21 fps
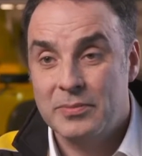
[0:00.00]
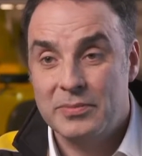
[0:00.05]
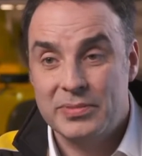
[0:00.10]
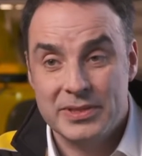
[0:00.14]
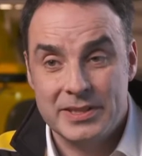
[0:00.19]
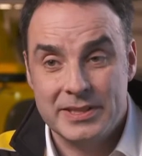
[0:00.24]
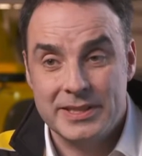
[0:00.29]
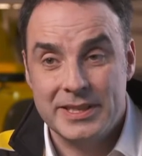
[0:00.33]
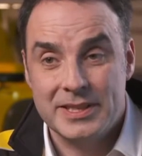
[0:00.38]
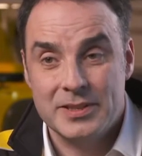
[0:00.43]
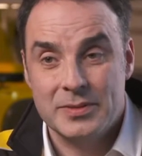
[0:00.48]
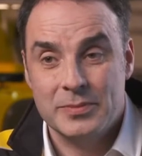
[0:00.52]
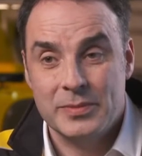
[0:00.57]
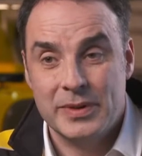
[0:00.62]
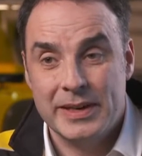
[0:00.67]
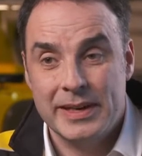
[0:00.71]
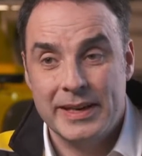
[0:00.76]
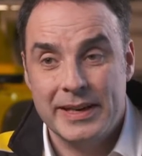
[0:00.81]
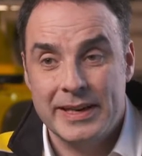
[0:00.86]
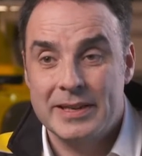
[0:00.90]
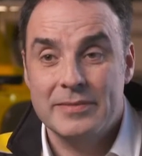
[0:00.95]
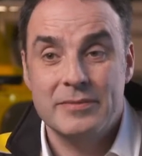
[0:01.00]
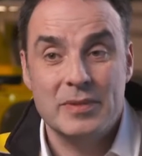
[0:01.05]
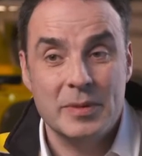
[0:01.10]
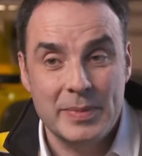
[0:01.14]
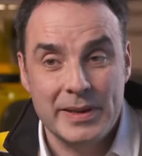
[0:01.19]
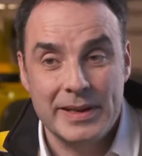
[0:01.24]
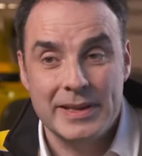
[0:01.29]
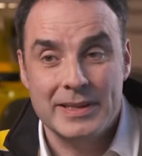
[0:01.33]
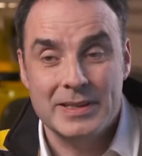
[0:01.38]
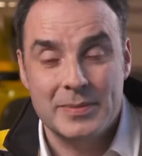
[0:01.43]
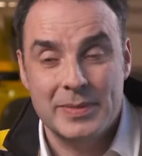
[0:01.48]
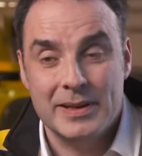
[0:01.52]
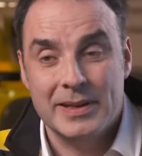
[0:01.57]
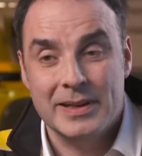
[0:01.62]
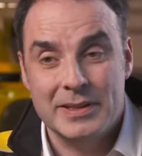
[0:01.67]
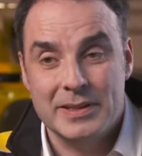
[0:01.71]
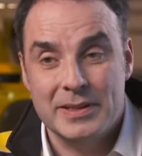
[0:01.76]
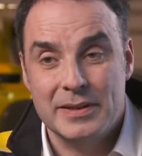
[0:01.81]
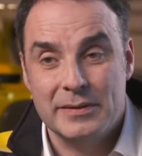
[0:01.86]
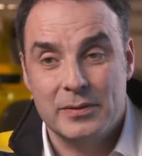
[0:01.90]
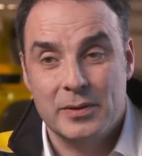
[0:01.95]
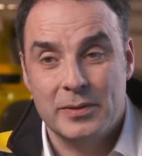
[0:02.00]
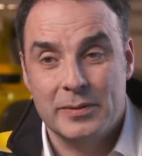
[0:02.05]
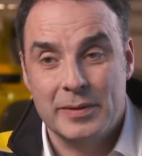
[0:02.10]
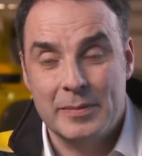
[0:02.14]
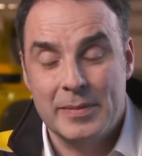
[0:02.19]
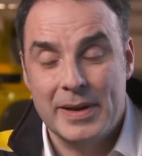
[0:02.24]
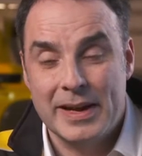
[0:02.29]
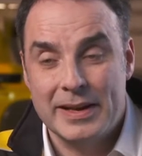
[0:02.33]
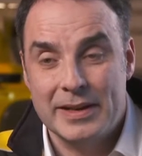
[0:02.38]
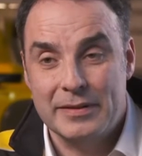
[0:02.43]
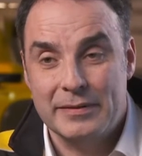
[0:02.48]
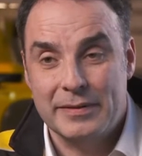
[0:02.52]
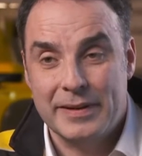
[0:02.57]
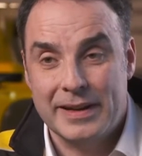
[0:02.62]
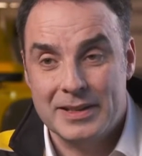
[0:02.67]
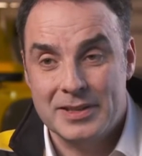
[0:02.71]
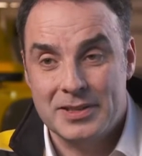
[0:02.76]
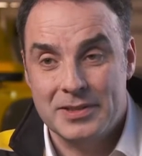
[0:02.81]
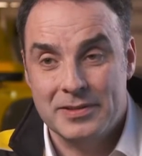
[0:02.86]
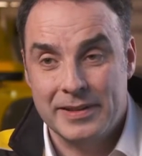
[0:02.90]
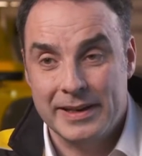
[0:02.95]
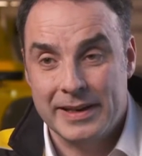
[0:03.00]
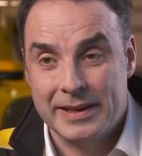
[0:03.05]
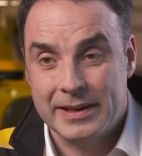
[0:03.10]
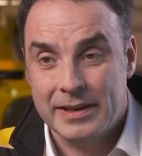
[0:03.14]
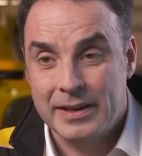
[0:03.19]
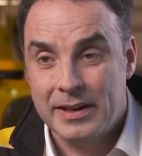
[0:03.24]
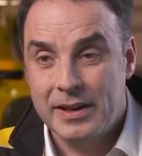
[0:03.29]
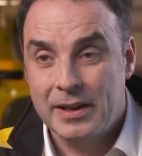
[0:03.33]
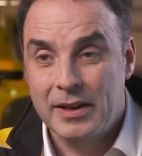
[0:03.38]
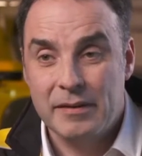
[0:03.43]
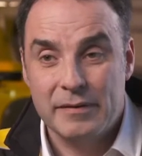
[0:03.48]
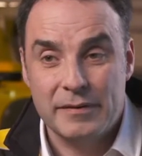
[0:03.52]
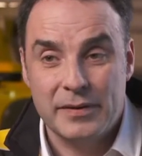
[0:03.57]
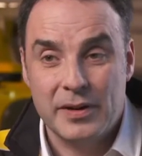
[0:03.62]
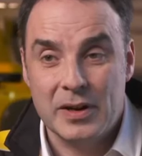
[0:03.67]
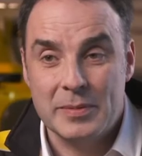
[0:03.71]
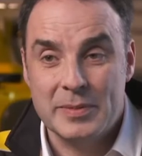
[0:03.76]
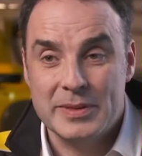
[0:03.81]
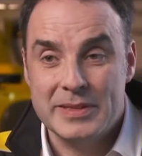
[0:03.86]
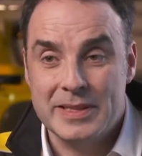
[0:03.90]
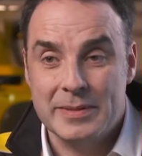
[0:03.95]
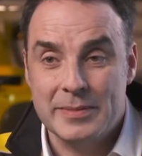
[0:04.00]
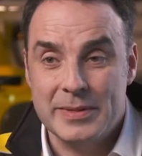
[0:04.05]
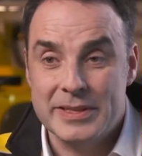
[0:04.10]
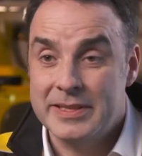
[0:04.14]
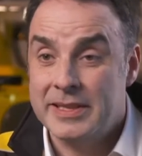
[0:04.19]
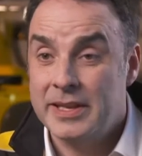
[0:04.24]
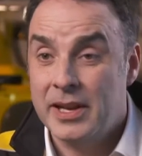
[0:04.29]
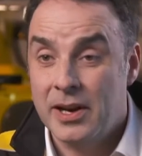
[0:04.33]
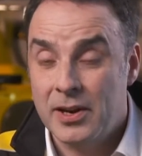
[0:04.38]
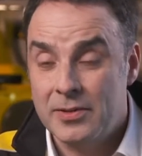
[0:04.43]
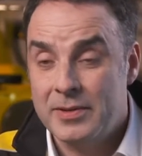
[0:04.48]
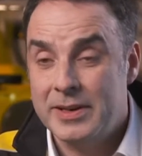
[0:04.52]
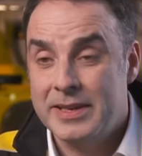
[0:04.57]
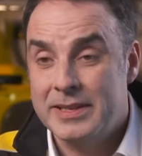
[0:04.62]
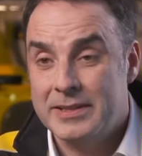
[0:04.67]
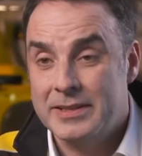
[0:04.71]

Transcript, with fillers: and precision we need and repeatability of what we're manufacturing, Fibersim is the only